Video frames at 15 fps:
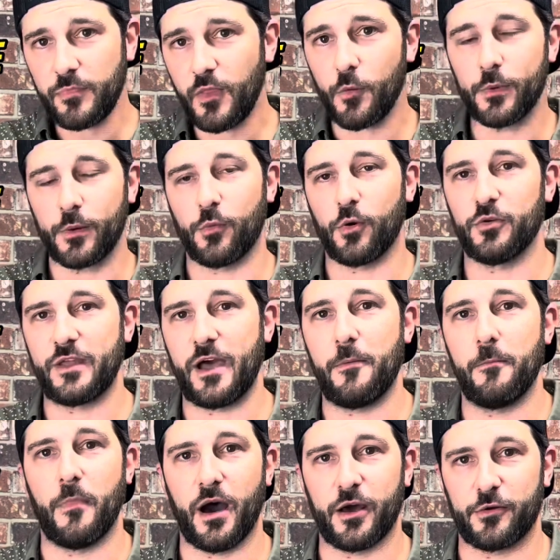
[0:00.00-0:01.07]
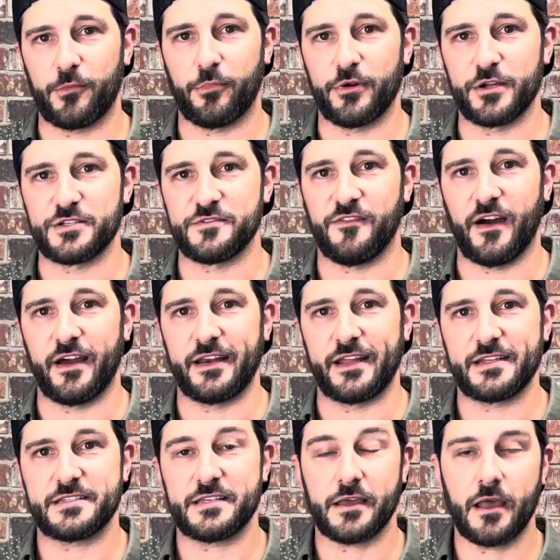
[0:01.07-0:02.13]
we rolled out Modern Bridge
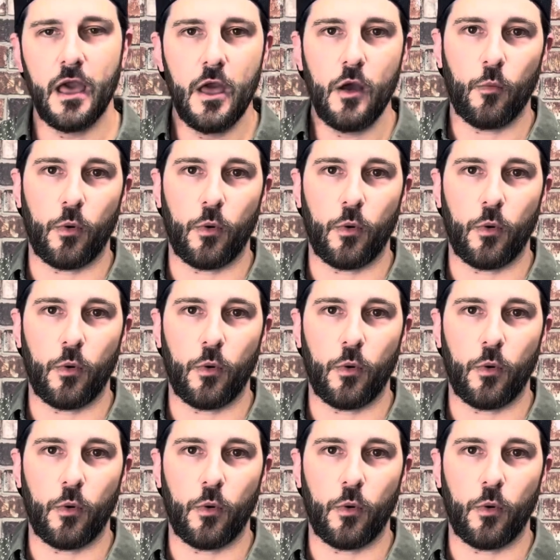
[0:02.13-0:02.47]
Financing,